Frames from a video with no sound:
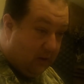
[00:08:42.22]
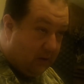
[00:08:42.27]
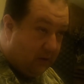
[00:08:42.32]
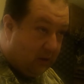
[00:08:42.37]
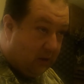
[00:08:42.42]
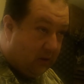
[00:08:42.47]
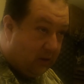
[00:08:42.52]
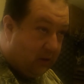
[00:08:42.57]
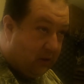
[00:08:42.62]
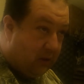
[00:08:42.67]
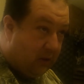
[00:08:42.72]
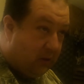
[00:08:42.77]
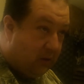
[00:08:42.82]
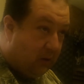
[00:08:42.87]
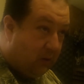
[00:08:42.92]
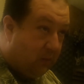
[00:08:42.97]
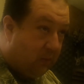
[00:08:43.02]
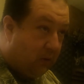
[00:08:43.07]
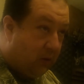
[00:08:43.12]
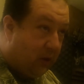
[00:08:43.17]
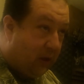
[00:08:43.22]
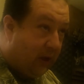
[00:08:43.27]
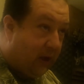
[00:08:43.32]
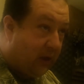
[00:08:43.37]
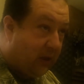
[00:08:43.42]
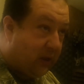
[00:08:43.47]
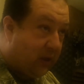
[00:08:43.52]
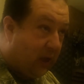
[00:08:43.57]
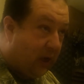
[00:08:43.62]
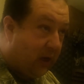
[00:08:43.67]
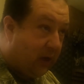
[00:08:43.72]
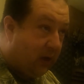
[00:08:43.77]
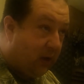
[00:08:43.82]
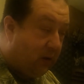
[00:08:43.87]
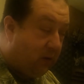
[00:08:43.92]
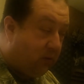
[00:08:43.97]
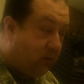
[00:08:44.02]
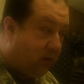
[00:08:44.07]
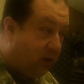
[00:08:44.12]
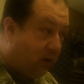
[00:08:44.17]
normal lakes I
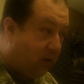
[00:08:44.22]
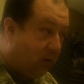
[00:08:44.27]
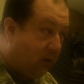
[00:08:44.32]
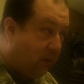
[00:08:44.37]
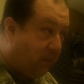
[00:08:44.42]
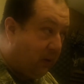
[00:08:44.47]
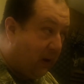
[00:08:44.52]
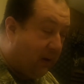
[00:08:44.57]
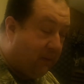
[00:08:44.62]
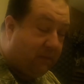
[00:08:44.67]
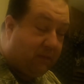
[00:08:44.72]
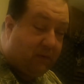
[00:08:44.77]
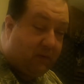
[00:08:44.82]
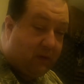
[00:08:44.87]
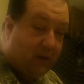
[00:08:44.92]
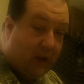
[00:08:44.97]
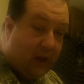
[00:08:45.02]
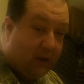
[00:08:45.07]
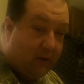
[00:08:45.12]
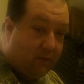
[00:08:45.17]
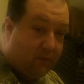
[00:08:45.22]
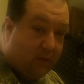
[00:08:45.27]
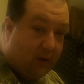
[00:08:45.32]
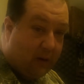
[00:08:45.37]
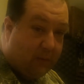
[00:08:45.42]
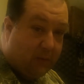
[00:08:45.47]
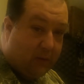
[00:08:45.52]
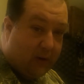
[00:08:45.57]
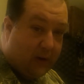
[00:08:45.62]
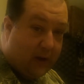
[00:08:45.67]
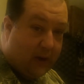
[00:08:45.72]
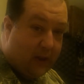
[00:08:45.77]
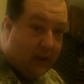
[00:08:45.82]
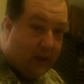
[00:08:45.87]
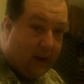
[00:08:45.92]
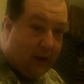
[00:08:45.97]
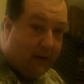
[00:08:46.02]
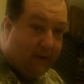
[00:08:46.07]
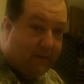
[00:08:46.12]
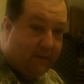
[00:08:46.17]
go to, I'm having trouble getting
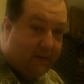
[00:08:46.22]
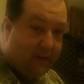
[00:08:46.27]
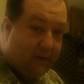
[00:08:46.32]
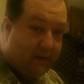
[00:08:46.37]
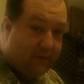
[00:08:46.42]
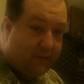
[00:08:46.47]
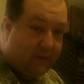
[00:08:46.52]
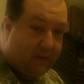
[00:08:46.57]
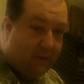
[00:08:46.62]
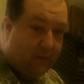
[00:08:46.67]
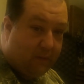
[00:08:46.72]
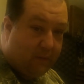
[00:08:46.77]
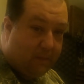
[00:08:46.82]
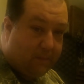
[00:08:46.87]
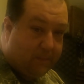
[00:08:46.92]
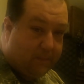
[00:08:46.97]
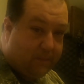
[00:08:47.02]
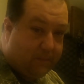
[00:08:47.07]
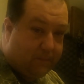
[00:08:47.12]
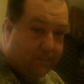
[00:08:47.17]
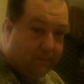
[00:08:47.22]
access to